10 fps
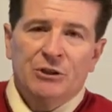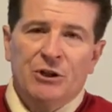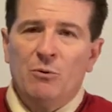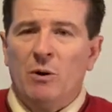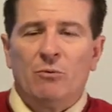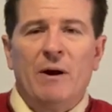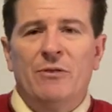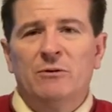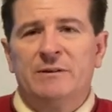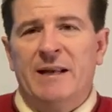So you want to
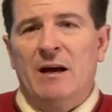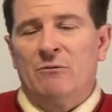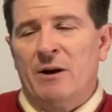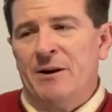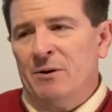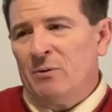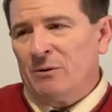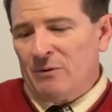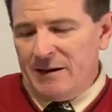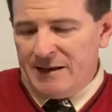write those down, right? You
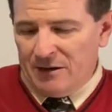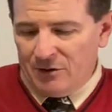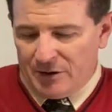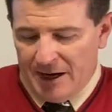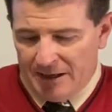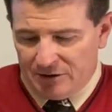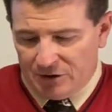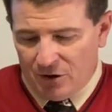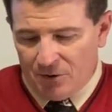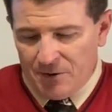want to write down, okay,
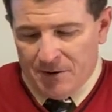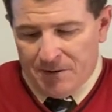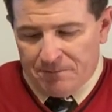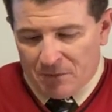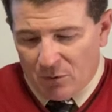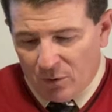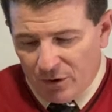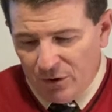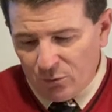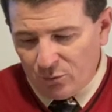so
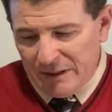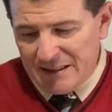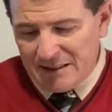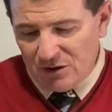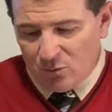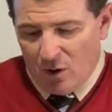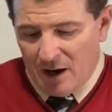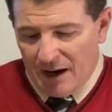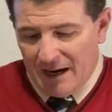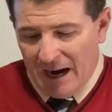what are the reasons
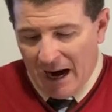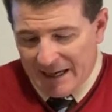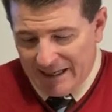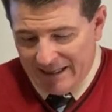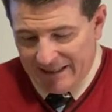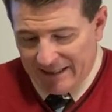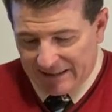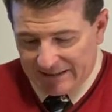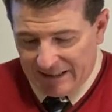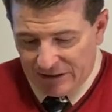why I need an
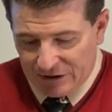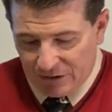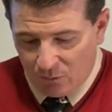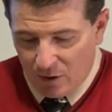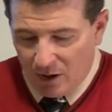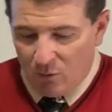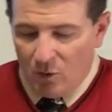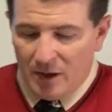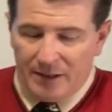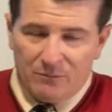extension well?
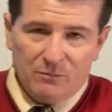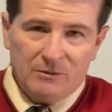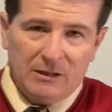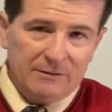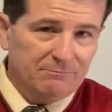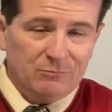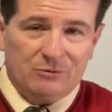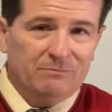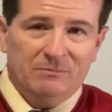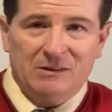One, uh,
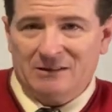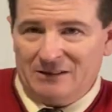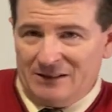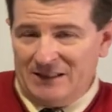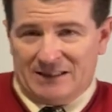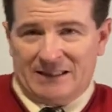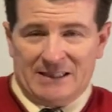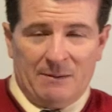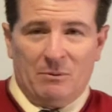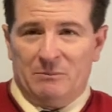in this
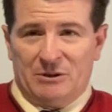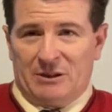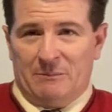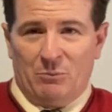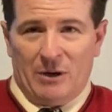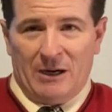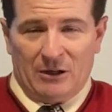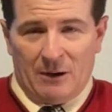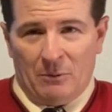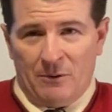example, I'm just going to put out
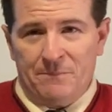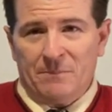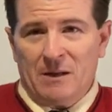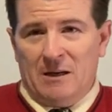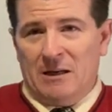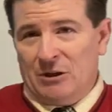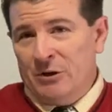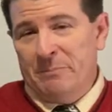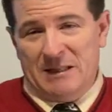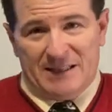a couple. Uh,
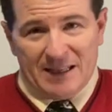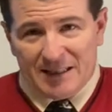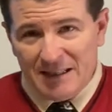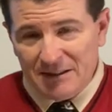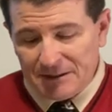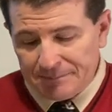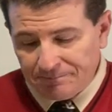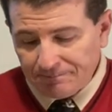could be sickness.